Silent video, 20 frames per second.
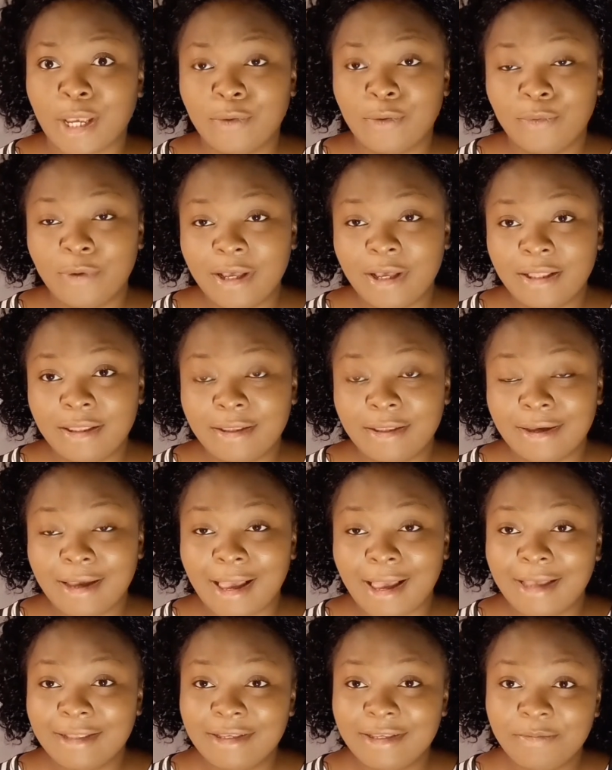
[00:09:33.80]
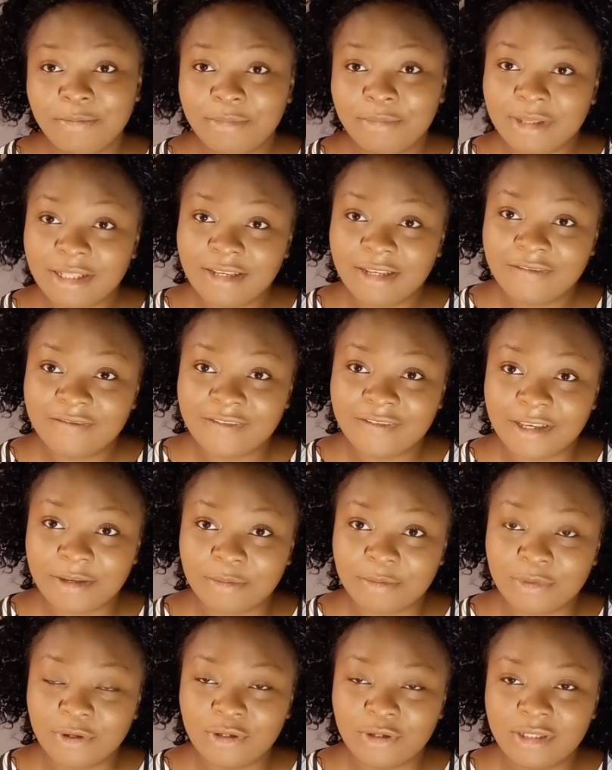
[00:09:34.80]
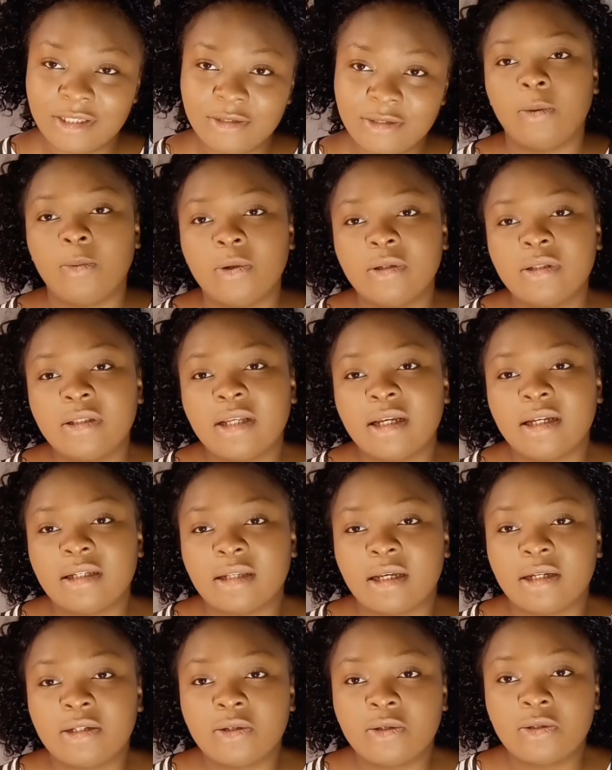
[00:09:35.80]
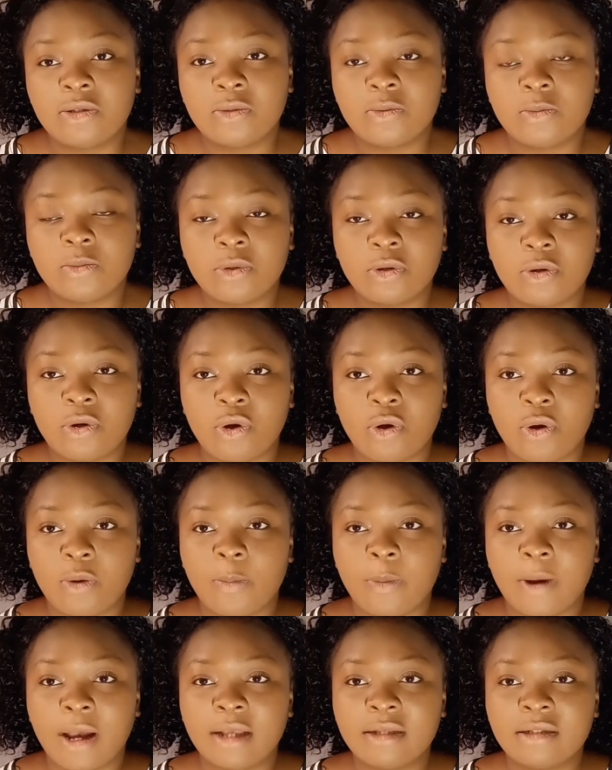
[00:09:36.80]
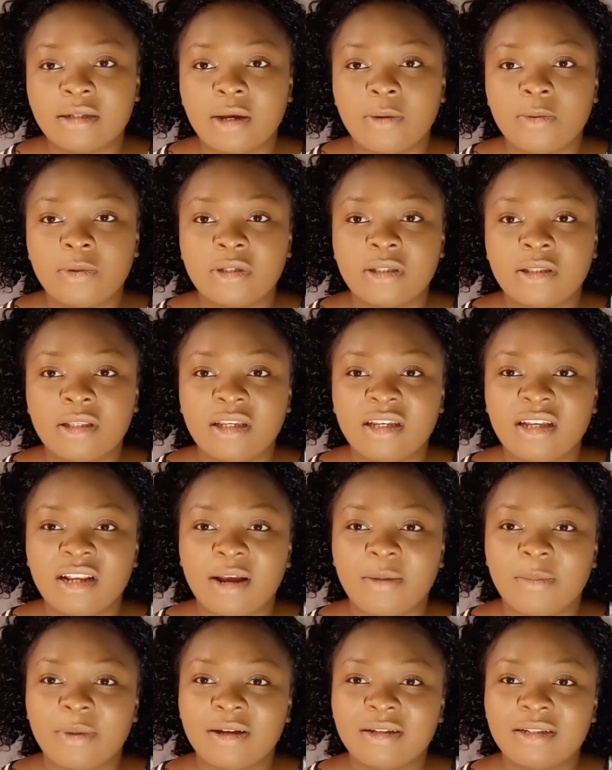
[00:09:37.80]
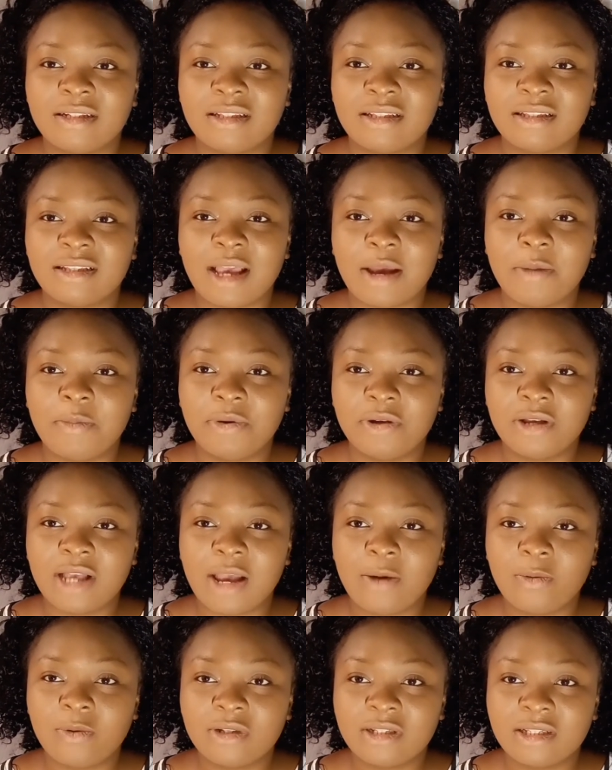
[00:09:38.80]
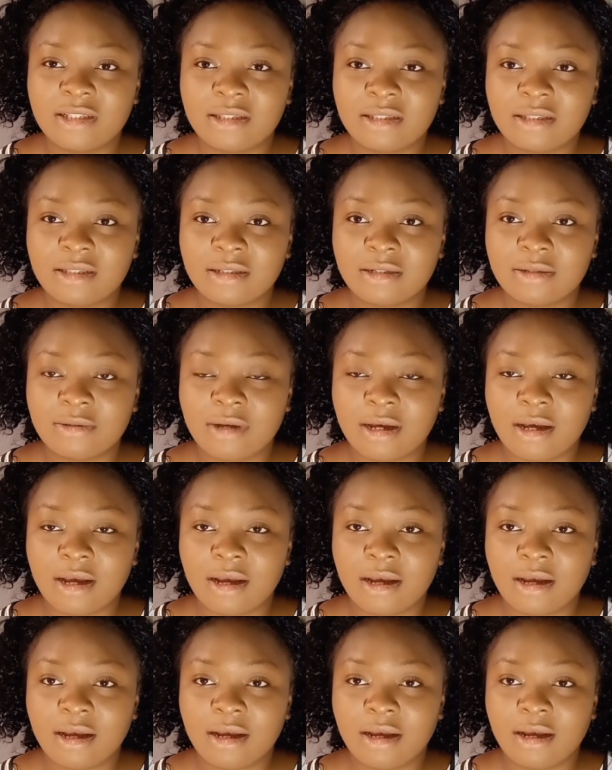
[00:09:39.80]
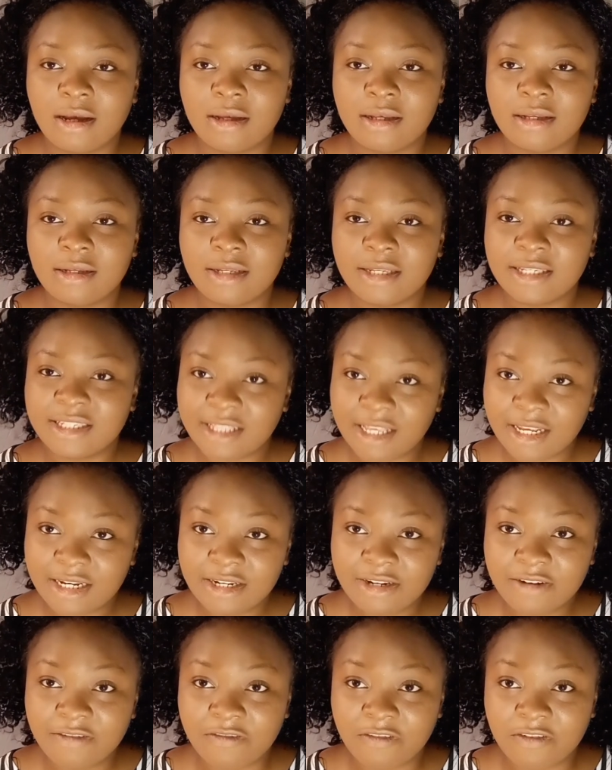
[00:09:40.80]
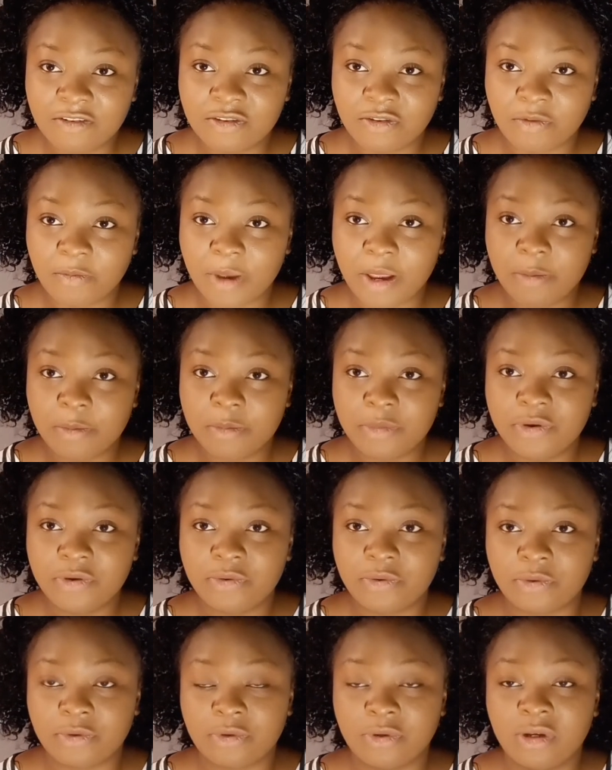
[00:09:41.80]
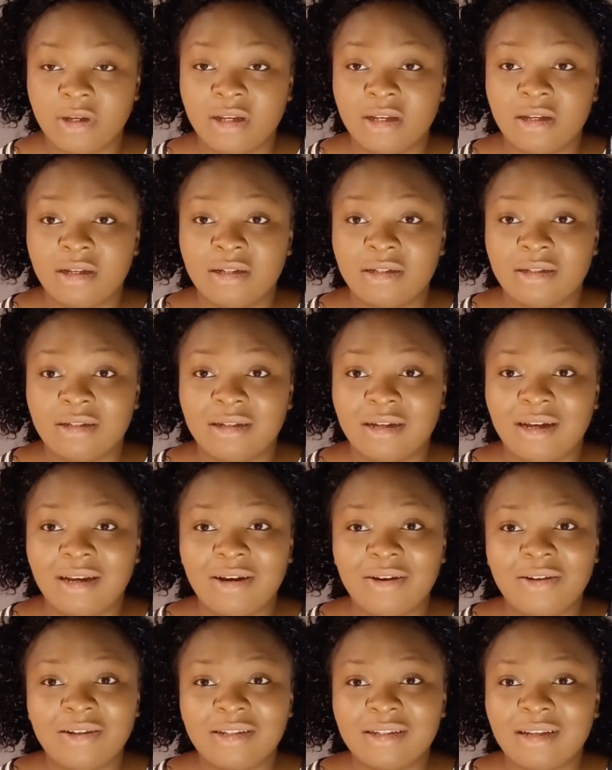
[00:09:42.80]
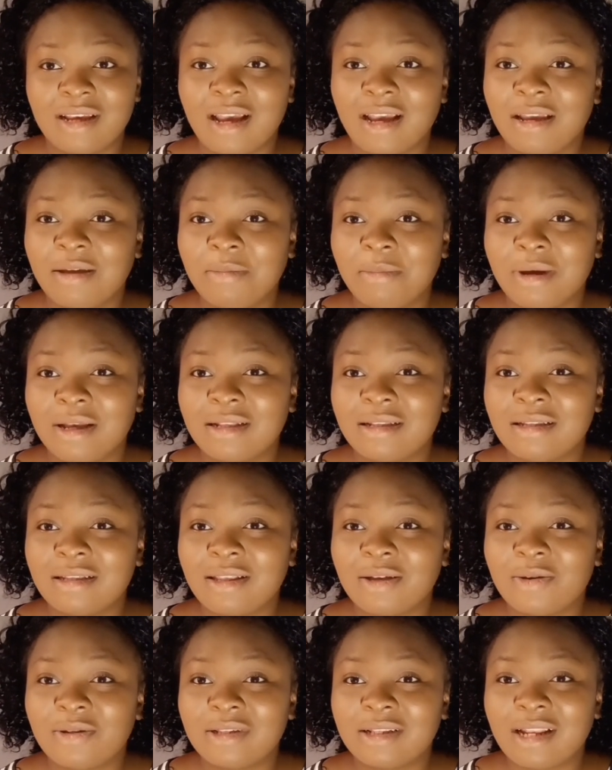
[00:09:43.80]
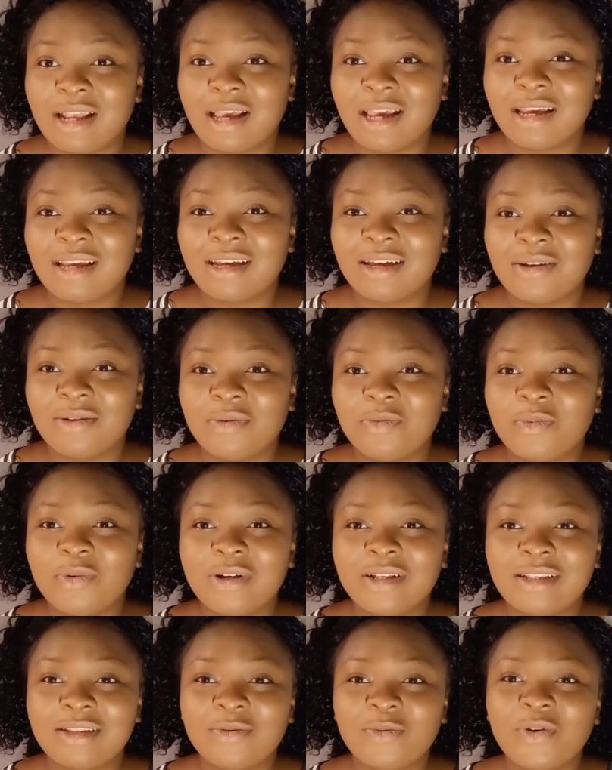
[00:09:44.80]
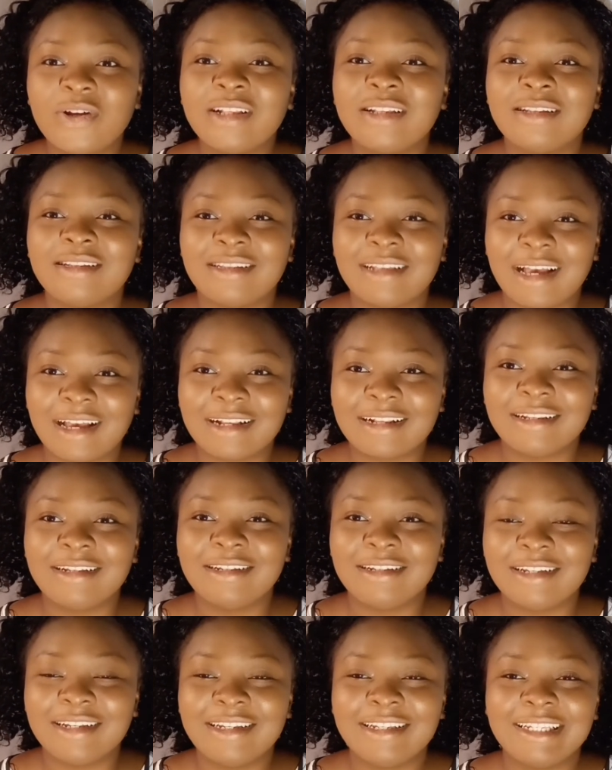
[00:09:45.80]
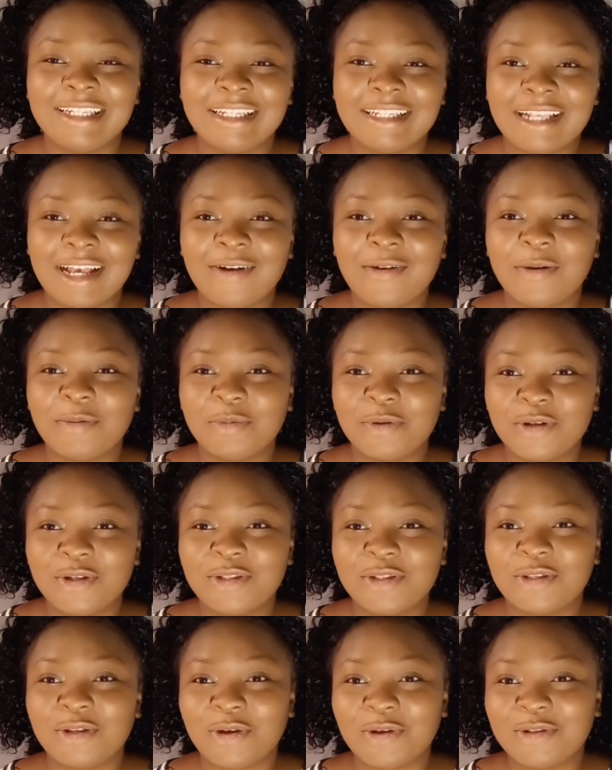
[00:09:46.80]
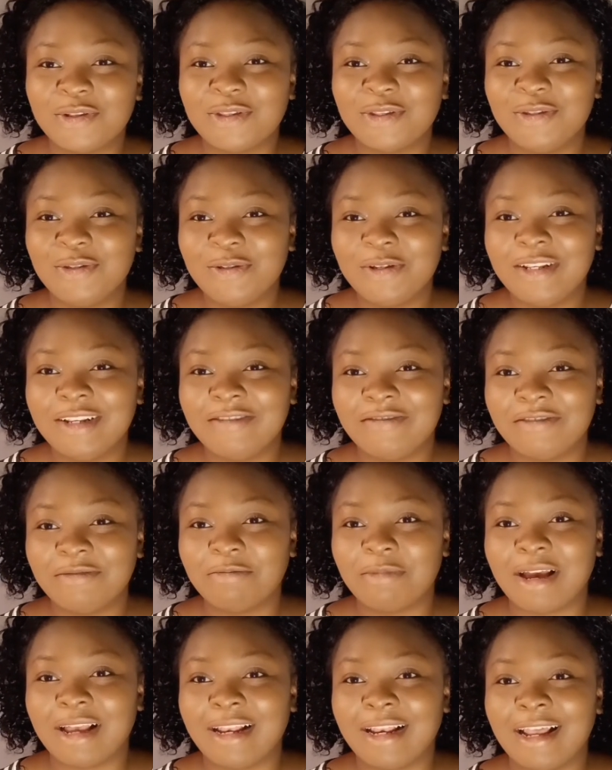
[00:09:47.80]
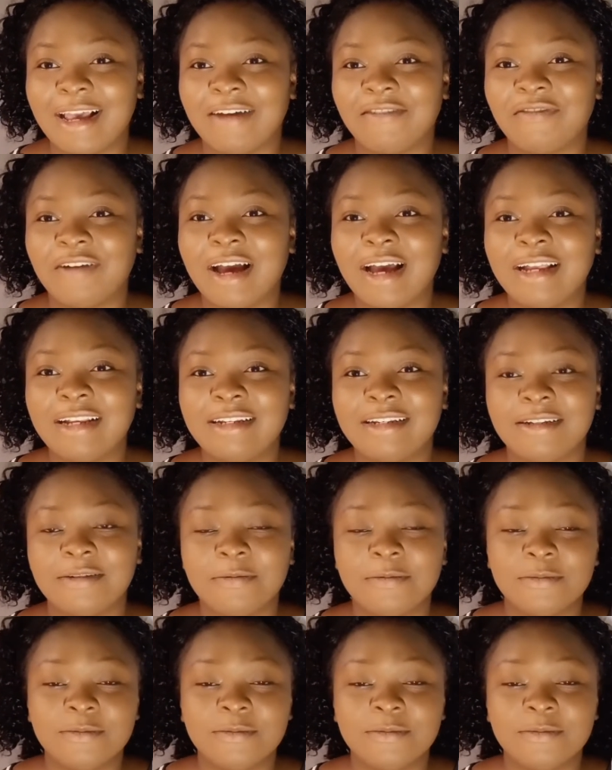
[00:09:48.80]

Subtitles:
Well, I didn't believe them until one night I just woke up and I was thinking about this. I was standing in front of my mirror, and I was checking my teeth. I was like, what exactly is this, how I'm going to continue living my life? And